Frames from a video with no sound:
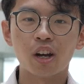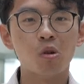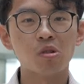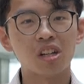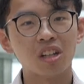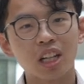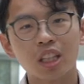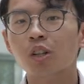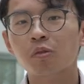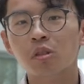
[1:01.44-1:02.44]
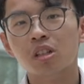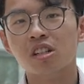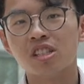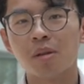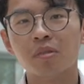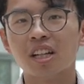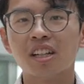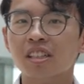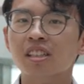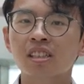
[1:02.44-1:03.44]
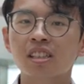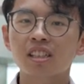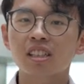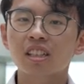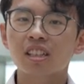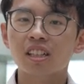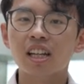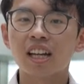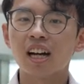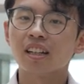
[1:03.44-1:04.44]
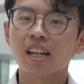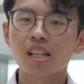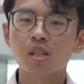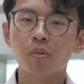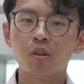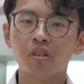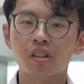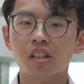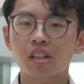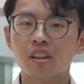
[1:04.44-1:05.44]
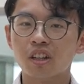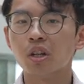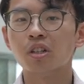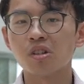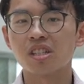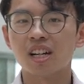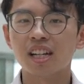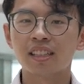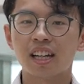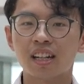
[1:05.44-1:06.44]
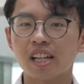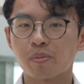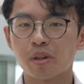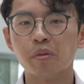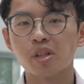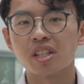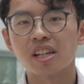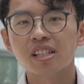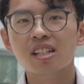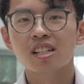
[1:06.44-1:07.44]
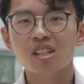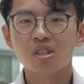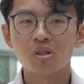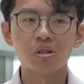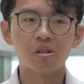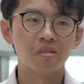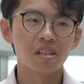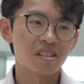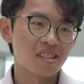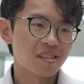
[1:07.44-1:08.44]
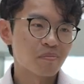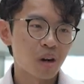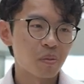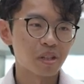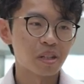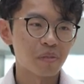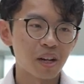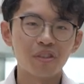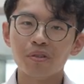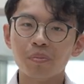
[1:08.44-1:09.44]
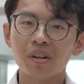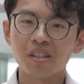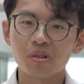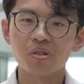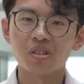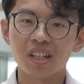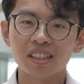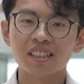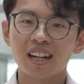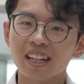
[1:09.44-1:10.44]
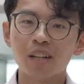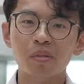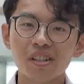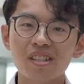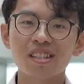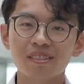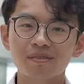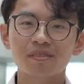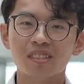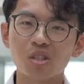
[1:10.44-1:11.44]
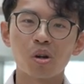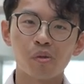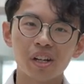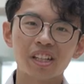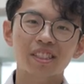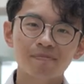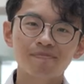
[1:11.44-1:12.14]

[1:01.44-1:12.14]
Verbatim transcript: host a lot of seminars here. They connect both the theoretical side and the experimental side. So this is probably my favorite place to study on campus. That's why we're here.